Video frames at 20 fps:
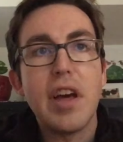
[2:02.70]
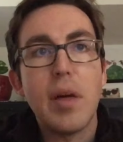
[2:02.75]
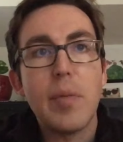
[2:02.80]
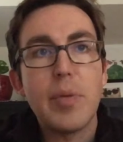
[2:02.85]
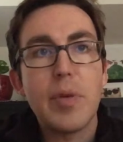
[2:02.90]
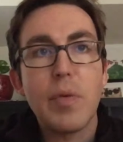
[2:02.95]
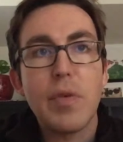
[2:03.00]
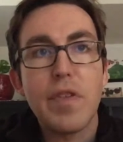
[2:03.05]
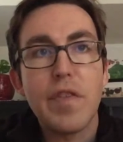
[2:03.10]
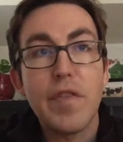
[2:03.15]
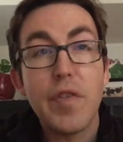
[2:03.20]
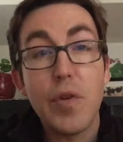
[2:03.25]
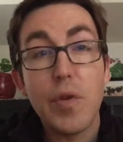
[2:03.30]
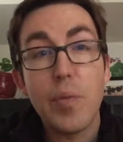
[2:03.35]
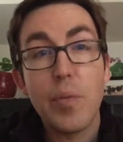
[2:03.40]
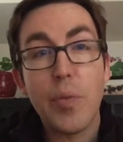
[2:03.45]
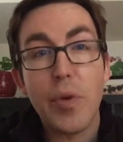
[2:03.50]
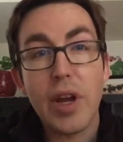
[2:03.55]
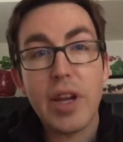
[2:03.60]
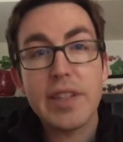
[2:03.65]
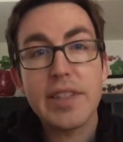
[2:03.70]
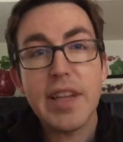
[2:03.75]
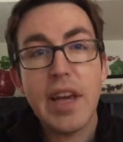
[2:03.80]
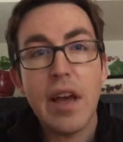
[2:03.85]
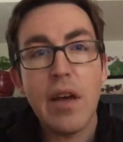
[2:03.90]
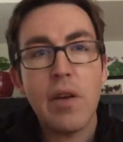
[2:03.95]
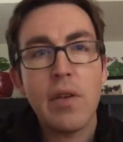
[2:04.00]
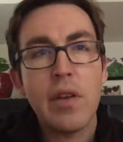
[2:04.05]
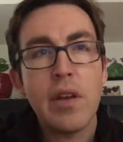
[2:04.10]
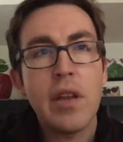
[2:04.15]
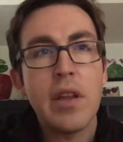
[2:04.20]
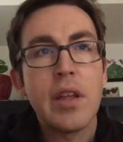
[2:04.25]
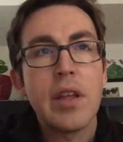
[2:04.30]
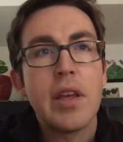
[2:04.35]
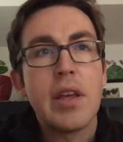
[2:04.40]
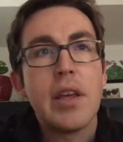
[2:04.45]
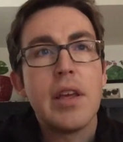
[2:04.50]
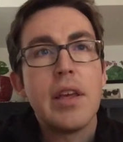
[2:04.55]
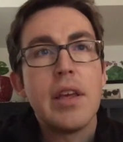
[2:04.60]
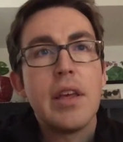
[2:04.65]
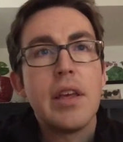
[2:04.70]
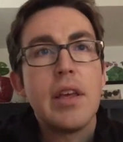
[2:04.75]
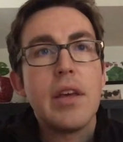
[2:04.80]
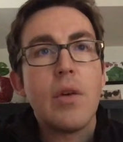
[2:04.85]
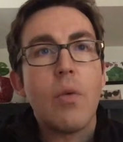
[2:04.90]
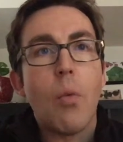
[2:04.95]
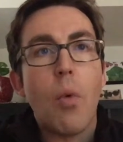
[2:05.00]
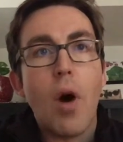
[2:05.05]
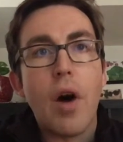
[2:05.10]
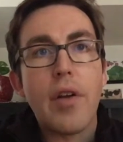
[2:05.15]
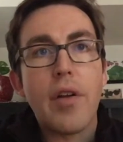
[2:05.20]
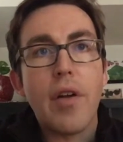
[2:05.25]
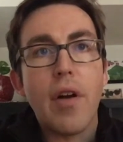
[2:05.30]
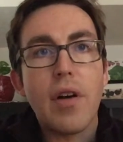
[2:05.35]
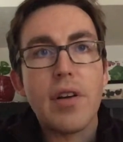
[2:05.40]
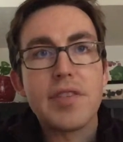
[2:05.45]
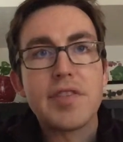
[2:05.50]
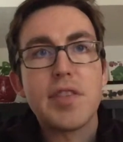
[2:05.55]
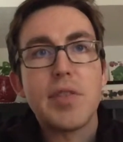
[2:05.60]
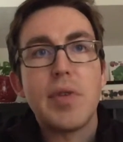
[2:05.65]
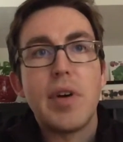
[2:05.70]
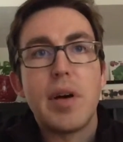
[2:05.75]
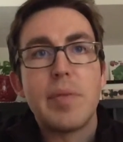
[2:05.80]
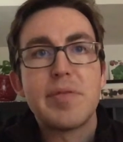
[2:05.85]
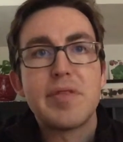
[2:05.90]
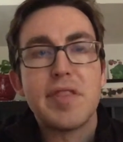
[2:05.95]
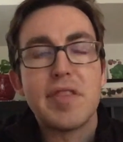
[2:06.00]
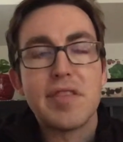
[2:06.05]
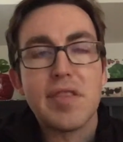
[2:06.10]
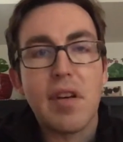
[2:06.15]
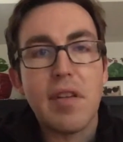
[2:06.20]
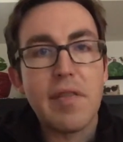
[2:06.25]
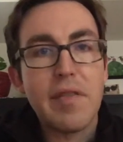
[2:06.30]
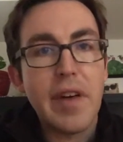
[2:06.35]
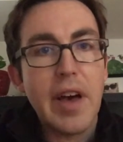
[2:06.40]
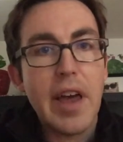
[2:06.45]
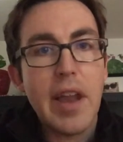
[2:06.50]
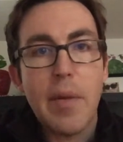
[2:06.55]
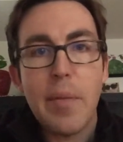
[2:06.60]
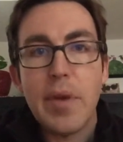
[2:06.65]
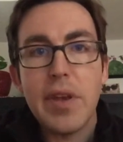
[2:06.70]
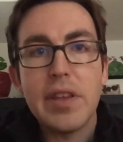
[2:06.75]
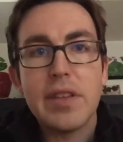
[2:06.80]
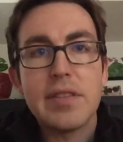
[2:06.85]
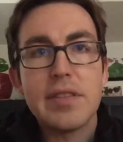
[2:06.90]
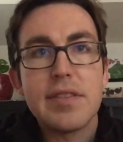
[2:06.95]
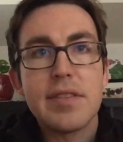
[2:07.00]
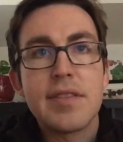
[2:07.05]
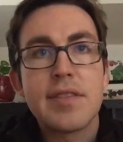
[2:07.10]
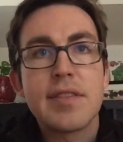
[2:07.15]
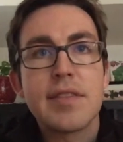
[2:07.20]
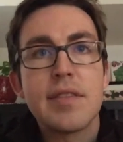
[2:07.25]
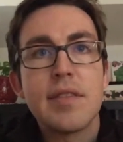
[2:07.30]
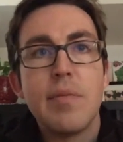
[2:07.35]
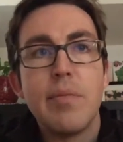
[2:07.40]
helping with food breakdown, water also helps dissolve vitamins,